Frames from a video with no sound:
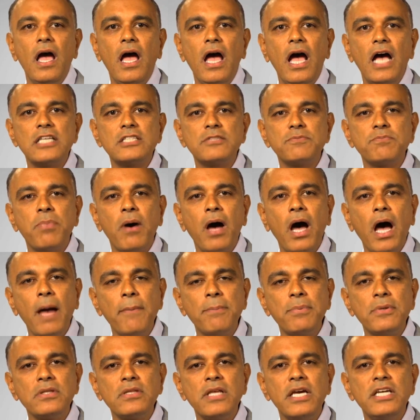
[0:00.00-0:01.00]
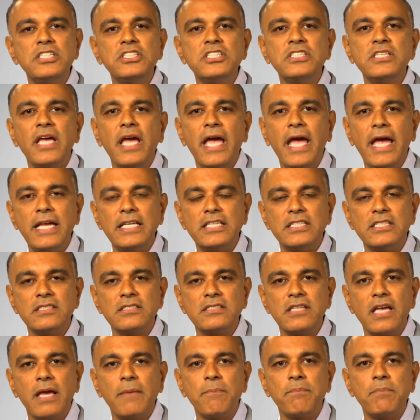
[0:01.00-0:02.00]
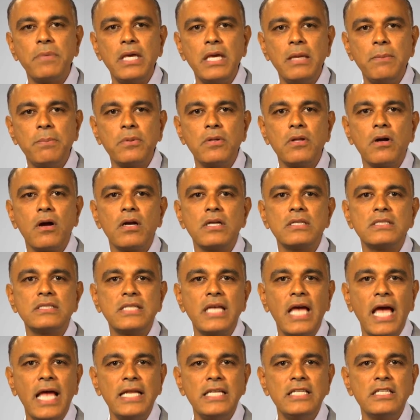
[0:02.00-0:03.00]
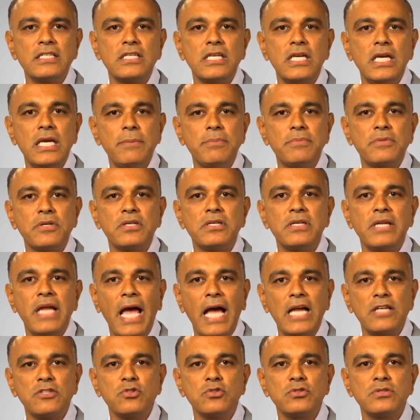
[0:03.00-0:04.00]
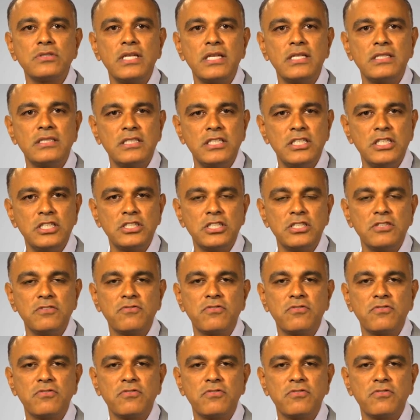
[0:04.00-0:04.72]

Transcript: As population ages and people are tending to keep their natural dentition